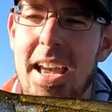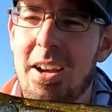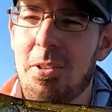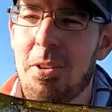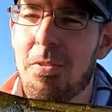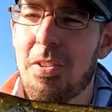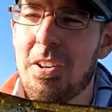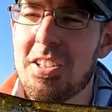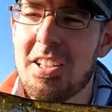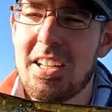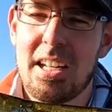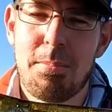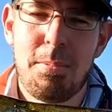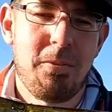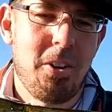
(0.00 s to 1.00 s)
angry fish. So you
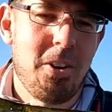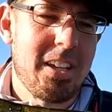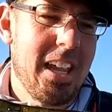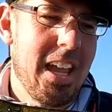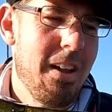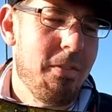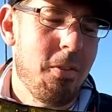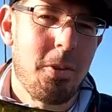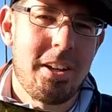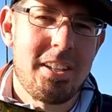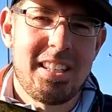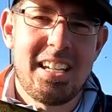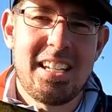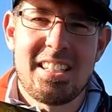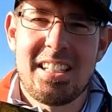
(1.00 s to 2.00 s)
got to be very careful because
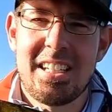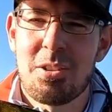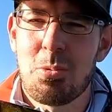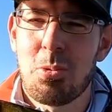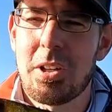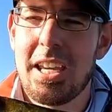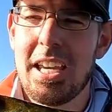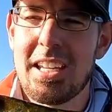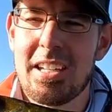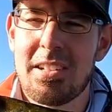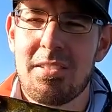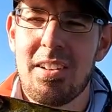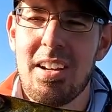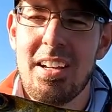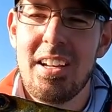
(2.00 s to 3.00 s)
these things will kick
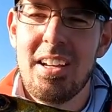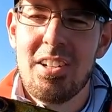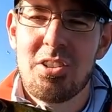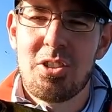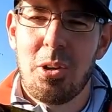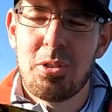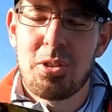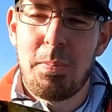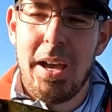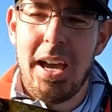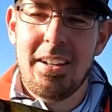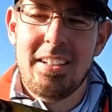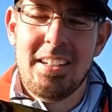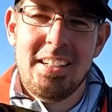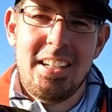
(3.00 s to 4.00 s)
and jolt about.